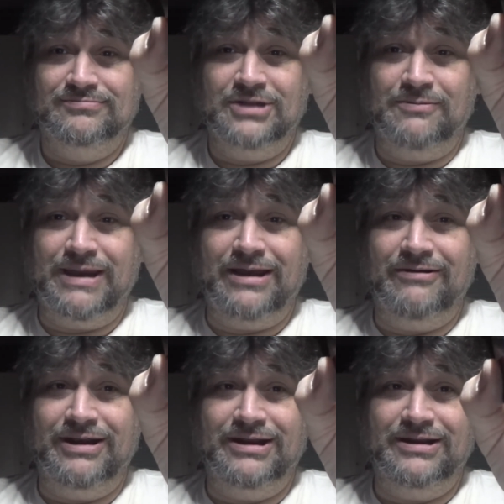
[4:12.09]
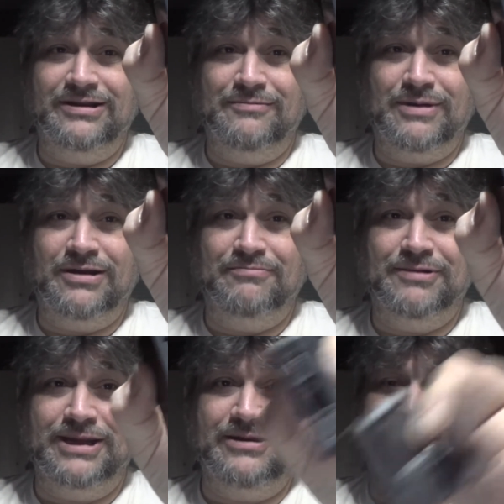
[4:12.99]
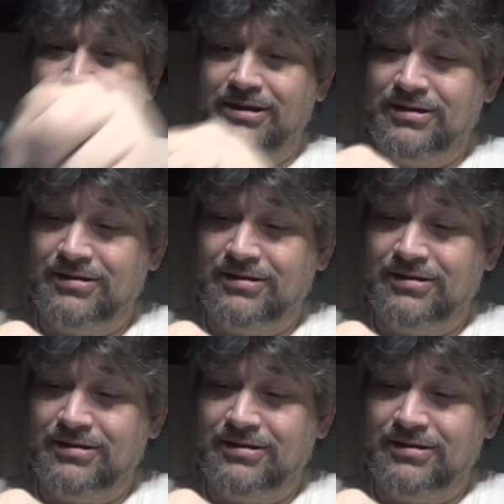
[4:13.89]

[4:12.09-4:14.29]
No battery in it, no bottom plate on it.